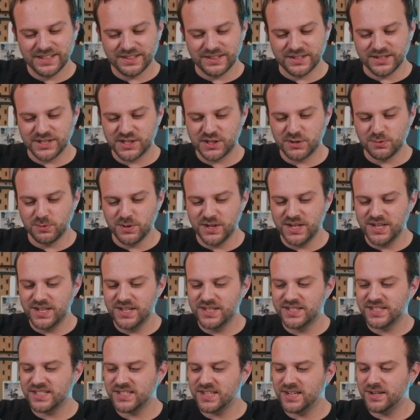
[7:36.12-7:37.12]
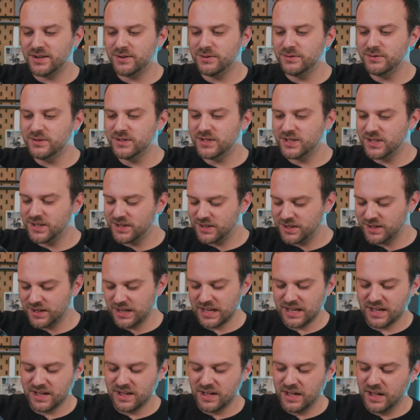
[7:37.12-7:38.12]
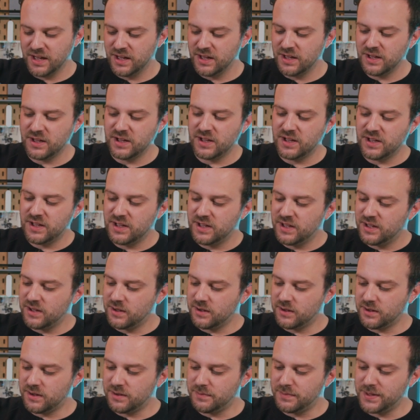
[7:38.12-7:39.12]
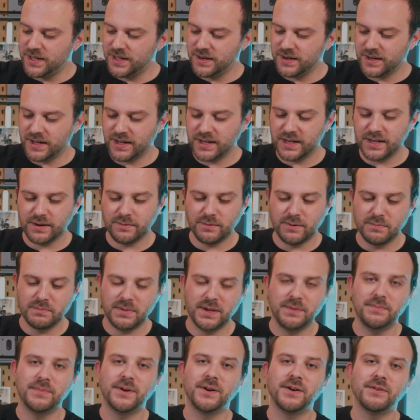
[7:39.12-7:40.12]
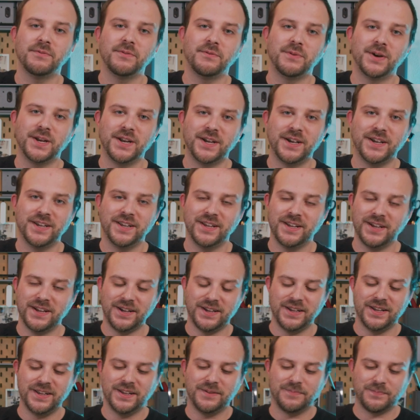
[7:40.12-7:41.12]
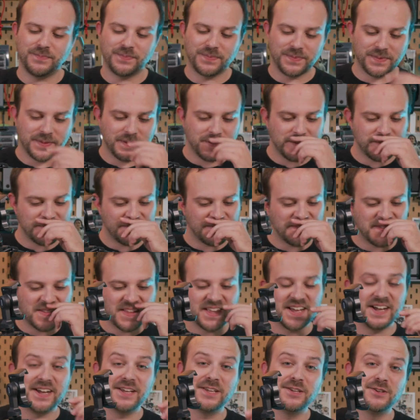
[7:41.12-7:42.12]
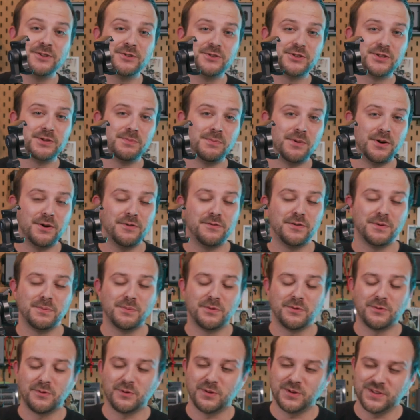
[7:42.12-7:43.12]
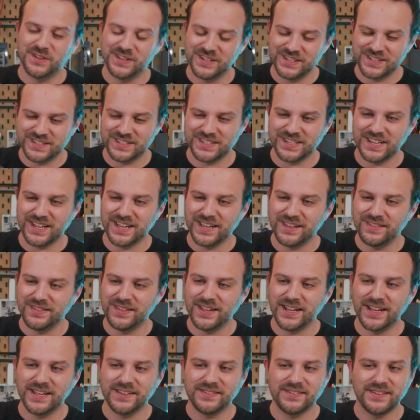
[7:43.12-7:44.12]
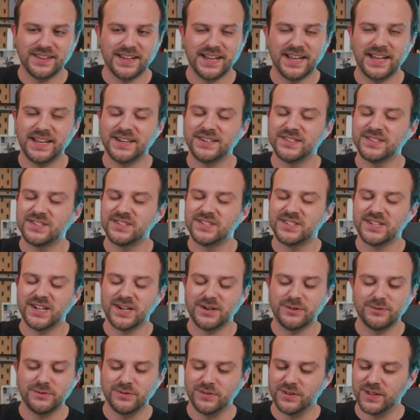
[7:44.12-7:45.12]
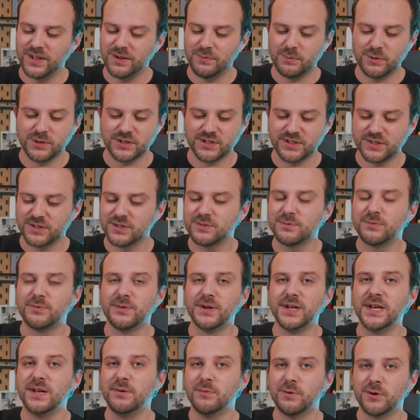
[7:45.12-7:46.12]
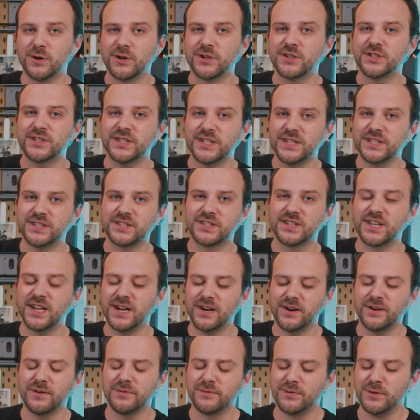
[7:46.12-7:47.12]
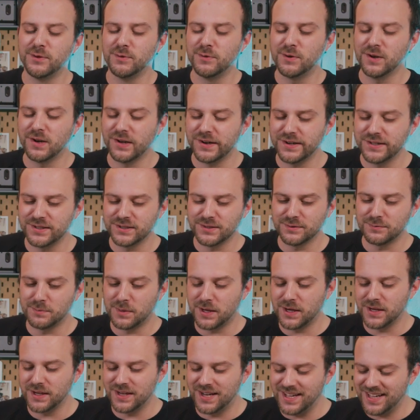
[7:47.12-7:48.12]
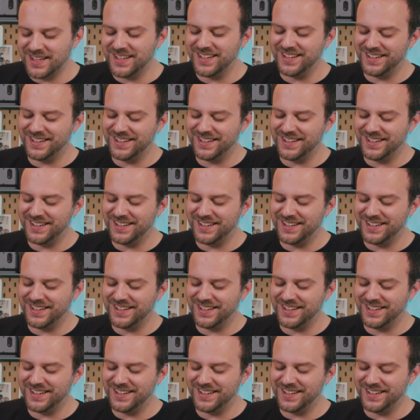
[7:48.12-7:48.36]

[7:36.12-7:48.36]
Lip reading: The sweet sound. Oh man, I can remember when I used the Movi before this, and that had a sound that was really worse. It scared a few clients of mine.